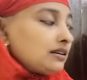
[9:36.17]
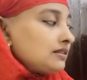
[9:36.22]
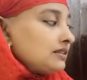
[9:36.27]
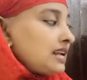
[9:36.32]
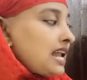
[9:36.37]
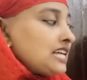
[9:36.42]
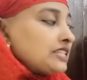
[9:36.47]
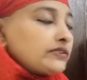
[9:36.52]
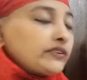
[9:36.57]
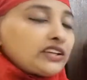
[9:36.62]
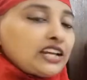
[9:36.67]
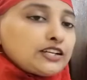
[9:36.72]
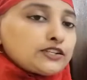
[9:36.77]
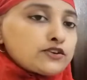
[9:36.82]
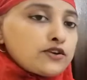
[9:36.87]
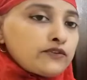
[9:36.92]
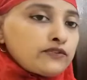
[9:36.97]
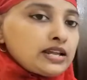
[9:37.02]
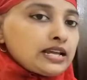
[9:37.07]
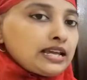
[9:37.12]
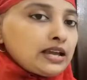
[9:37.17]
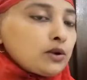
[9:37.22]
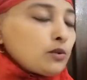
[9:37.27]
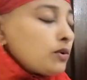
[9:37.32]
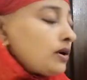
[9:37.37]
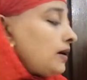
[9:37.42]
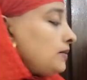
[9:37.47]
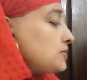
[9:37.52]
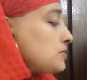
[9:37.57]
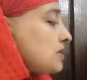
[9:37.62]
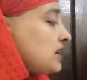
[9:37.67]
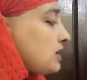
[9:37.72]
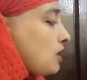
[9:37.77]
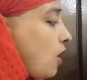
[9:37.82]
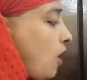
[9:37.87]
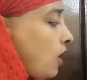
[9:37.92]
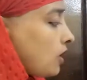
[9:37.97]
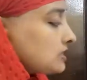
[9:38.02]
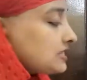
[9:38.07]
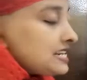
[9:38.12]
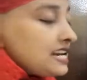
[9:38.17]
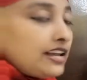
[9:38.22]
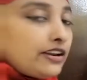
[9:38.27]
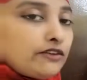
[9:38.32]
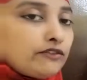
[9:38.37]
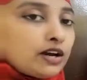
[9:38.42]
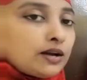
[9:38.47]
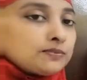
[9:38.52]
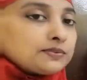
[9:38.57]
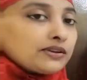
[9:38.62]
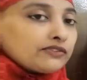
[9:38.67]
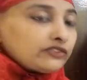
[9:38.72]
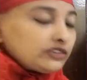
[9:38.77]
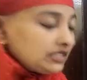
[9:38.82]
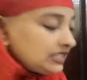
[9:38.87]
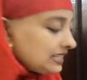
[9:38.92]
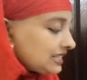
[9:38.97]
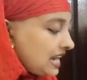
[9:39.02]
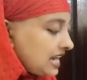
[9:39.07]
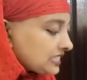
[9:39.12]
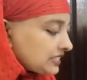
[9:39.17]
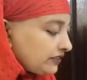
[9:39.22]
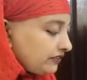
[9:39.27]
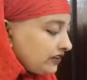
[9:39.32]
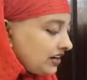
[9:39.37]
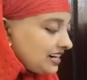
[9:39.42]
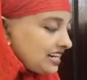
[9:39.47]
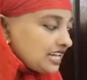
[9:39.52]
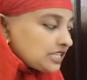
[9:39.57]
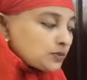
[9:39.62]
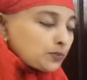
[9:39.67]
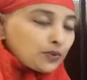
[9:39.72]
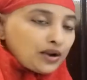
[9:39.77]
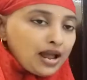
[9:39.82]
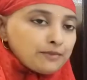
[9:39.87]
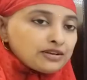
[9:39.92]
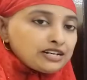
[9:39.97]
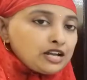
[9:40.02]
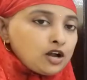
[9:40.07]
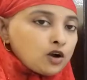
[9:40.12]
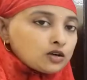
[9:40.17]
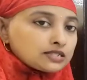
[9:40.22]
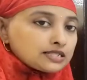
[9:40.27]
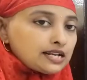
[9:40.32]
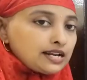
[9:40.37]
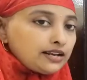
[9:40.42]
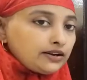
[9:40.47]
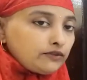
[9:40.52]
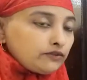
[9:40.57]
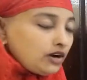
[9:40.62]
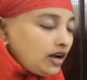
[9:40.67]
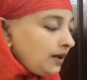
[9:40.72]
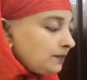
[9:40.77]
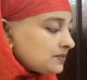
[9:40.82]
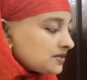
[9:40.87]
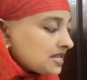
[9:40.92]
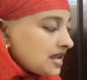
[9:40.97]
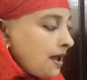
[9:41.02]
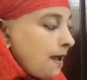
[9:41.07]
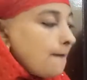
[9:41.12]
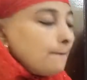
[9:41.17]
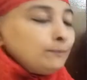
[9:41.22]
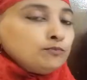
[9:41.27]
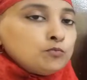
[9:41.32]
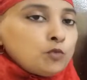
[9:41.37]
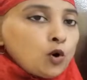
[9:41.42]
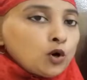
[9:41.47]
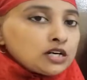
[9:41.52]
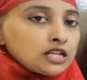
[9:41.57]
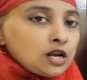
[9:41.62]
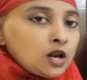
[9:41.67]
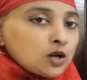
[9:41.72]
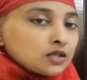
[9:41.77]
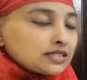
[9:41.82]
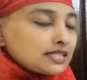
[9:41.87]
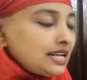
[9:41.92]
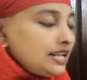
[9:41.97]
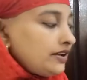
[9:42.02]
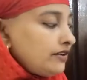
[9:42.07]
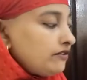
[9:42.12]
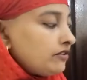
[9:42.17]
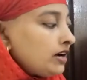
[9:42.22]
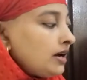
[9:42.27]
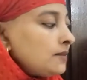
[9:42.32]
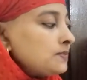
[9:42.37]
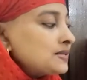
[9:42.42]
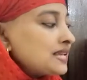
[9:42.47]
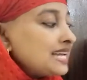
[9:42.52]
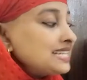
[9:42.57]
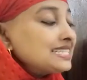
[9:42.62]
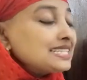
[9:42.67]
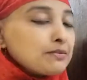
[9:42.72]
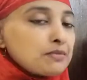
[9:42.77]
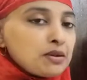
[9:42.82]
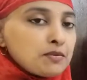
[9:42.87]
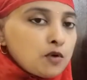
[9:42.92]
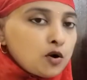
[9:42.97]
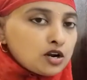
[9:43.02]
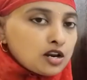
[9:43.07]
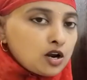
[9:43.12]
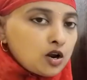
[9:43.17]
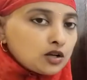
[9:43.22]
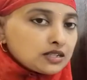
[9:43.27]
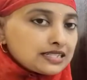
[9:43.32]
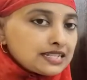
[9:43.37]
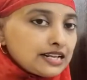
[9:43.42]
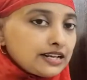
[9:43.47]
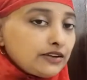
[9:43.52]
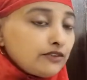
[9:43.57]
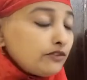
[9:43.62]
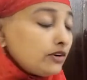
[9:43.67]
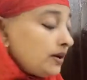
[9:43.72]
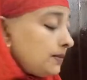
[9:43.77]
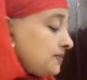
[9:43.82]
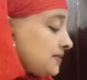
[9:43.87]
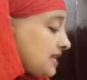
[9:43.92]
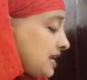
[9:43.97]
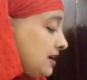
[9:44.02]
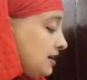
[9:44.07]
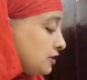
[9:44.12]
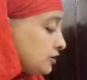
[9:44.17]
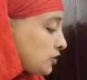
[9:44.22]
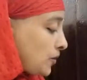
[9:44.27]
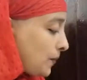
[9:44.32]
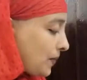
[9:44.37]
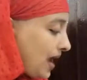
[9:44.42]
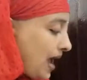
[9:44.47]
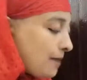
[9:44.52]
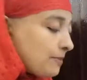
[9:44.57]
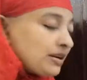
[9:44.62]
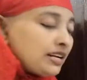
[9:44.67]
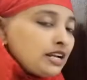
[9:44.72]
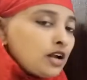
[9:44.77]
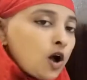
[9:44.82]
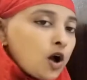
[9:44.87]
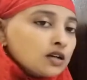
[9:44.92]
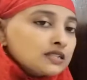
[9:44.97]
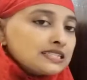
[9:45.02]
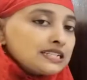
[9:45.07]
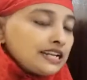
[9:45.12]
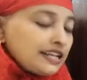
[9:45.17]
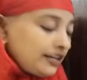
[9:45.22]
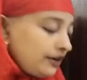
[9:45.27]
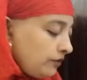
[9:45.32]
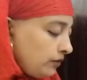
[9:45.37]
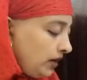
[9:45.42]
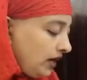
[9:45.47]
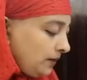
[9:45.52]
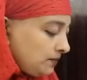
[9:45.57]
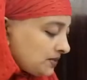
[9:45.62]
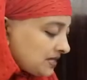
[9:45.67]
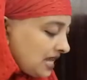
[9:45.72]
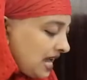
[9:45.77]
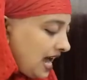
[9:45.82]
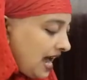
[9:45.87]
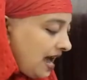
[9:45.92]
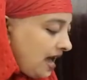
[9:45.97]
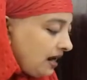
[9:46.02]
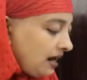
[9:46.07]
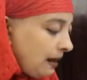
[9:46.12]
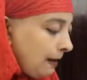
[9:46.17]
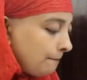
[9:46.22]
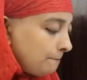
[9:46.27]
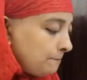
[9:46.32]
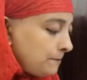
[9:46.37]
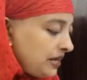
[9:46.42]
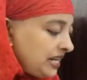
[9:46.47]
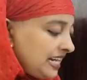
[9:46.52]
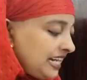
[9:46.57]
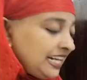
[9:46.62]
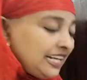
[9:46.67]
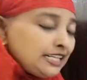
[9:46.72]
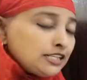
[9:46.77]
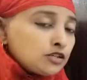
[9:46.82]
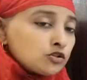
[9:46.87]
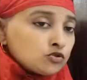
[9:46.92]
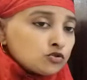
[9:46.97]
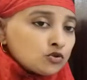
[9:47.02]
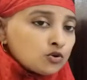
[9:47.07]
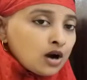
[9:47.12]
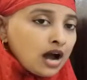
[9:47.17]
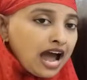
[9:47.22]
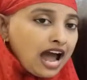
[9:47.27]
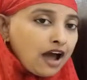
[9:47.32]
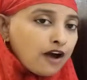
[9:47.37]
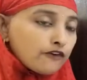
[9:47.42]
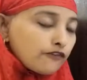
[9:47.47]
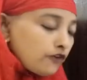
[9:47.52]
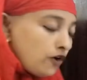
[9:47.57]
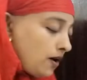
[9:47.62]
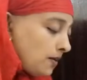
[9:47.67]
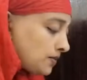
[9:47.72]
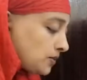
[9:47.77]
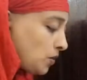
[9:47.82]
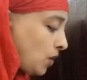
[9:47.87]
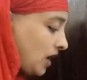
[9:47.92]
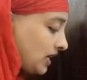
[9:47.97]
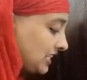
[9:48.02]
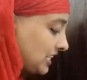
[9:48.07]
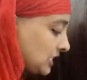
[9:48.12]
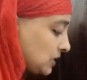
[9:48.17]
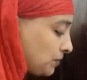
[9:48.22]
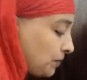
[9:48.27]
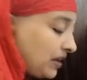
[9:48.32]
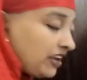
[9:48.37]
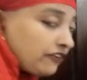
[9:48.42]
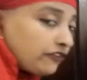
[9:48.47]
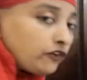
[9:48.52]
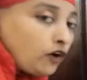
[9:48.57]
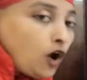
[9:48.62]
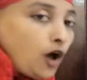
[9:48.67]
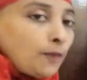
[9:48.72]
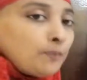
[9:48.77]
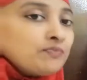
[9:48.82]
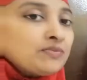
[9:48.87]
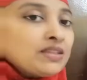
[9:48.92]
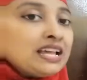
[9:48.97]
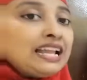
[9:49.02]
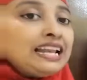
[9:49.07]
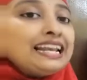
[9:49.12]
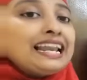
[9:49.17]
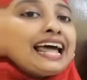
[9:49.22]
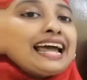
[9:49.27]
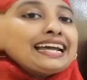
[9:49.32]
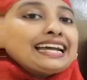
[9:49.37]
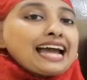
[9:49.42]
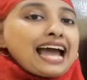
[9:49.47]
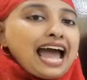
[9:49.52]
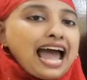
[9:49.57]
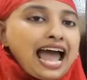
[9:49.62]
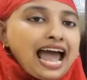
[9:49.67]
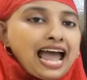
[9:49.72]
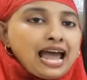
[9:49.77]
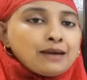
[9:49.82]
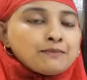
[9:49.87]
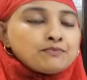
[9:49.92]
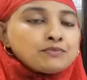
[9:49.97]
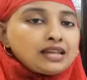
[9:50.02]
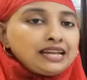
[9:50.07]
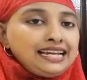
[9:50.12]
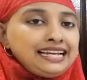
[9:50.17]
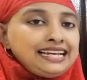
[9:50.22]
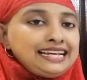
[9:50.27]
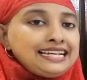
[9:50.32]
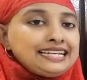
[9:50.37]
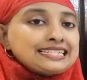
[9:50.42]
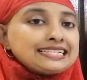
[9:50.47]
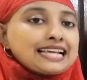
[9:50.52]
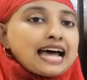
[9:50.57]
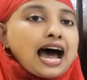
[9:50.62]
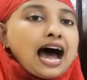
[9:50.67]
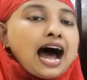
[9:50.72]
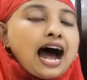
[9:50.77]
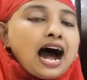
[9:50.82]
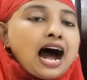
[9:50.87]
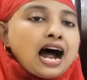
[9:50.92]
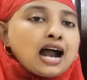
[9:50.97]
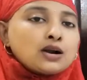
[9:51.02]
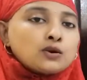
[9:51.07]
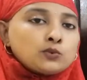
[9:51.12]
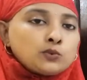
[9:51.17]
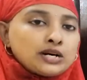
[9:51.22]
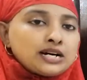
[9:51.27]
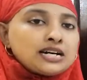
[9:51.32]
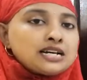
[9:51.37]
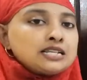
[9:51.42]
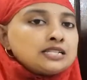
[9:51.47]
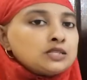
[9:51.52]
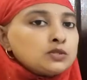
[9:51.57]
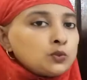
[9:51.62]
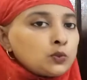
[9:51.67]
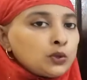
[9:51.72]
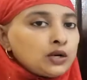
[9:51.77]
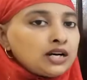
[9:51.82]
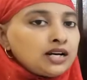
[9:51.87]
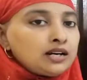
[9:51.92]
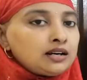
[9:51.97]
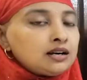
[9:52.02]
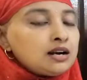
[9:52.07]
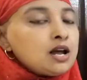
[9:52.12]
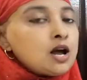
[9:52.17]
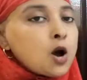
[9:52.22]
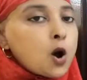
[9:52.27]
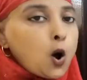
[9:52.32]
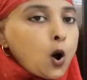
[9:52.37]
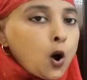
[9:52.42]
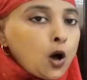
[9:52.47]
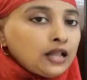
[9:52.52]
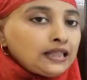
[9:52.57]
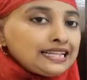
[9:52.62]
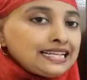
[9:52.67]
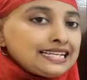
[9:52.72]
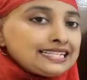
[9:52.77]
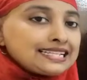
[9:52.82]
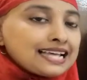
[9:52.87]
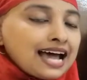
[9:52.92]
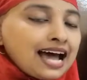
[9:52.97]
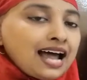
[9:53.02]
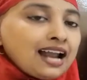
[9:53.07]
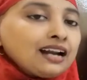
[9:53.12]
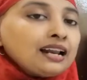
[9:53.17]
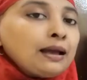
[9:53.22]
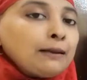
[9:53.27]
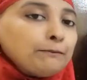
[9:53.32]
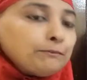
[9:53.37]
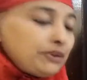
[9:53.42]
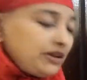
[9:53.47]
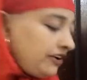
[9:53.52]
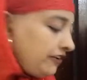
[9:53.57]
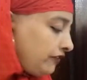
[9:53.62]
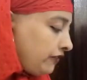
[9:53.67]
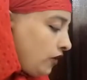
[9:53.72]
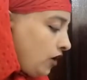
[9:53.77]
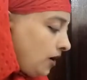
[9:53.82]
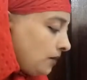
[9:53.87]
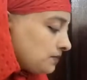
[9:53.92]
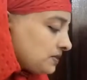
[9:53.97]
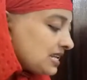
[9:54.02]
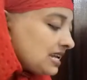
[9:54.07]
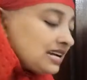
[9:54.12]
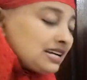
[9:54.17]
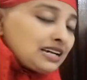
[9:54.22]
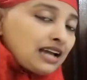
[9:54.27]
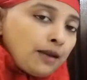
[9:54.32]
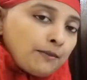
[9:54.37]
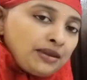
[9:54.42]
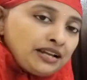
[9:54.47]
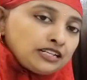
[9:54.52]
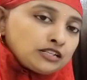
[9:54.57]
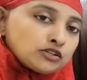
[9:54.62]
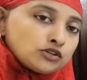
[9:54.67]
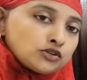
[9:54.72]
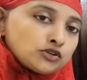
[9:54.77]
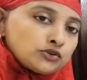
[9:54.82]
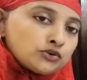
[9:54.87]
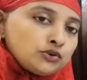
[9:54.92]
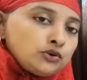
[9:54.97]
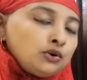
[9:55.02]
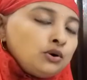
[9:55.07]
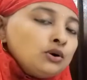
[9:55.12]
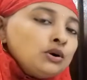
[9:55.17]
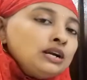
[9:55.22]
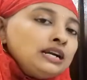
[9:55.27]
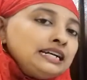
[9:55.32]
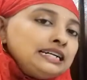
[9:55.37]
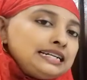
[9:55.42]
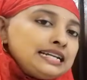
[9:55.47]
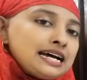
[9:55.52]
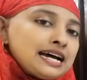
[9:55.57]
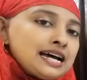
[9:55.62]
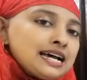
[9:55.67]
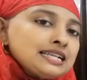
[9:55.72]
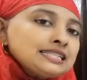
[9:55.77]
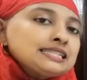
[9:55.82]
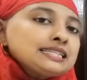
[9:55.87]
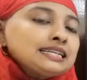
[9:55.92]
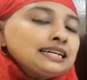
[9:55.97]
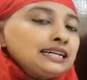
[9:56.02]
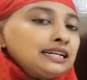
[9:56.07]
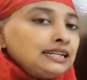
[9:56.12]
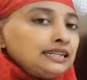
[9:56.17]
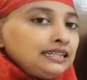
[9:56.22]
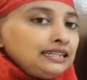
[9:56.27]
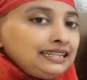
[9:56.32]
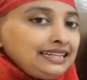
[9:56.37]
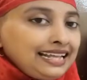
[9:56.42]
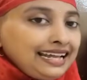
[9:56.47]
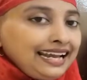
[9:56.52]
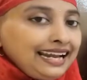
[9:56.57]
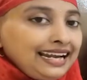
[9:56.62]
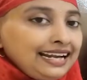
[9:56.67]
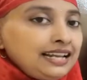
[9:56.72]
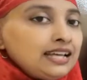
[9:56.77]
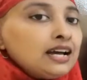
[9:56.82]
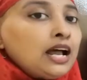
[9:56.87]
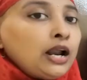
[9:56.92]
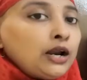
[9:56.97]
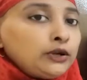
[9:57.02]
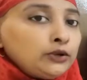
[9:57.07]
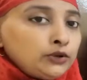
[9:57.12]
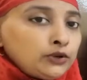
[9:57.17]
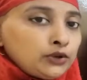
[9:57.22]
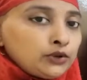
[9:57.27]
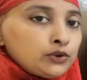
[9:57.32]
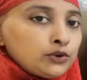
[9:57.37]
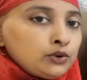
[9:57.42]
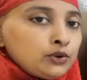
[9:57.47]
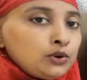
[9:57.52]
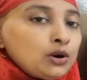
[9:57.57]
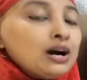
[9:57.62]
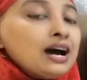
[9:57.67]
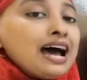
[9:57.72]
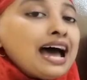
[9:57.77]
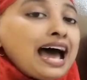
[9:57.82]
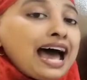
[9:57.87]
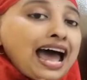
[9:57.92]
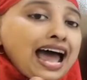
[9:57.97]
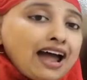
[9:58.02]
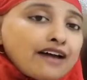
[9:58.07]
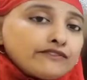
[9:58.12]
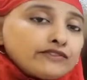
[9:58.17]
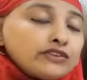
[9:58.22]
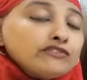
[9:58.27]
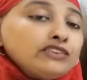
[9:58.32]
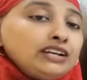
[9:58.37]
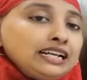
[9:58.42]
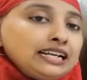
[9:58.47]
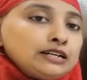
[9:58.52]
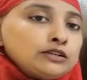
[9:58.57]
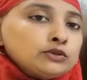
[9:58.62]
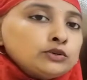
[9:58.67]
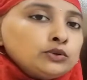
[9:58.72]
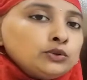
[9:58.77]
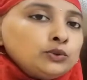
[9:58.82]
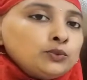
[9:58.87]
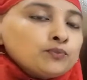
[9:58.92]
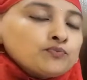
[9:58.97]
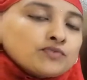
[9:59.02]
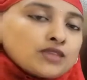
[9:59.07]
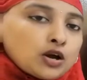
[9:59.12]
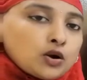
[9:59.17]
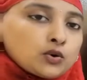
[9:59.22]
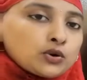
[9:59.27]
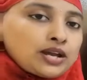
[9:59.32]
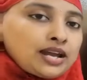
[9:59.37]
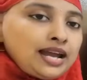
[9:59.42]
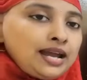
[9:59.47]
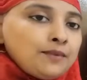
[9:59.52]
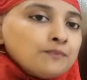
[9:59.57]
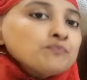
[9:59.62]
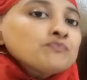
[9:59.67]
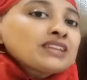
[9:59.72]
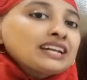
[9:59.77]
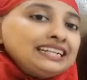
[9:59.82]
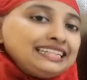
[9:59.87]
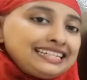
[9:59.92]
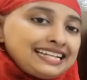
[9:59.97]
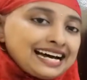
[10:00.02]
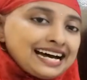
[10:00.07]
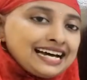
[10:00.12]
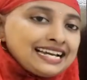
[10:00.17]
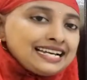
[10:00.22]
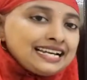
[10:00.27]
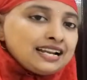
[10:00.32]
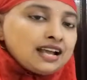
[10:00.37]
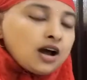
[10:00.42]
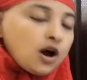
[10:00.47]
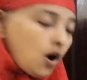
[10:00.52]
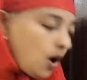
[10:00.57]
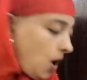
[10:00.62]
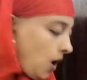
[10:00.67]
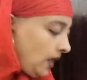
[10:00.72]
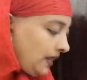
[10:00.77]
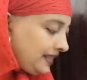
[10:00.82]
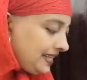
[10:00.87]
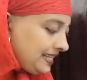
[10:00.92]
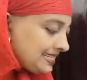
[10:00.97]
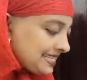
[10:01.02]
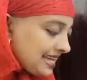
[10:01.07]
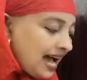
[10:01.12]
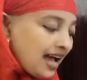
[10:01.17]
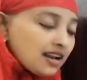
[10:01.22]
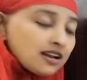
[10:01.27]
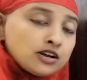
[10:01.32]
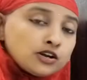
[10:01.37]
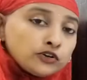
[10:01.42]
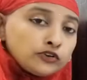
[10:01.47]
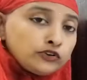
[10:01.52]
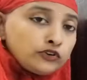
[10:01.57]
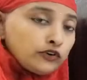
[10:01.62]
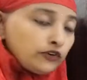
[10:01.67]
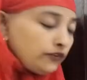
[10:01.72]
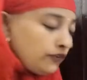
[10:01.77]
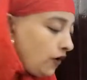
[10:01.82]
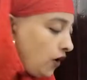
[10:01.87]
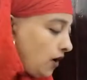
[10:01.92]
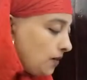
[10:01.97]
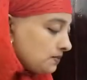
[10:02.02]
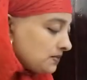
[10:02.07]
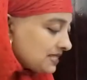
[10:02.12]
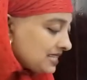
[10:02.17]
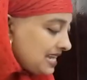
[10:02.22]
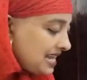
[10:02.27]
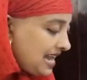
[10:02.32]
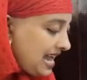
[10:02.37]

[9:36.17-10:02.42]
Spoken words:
classification of linking verbs, but auxiliary verbs are further classified as primary auxiliary verbs, modal auxiliary verbs and semi-modal auxiliary verbs. So primary auxiliary verbs are be, do, have forms. What is be form? Like am, is, are, was, were, all these are be forms. Coming to do, does, did, do, have, will do, okay, done, All these are do forms.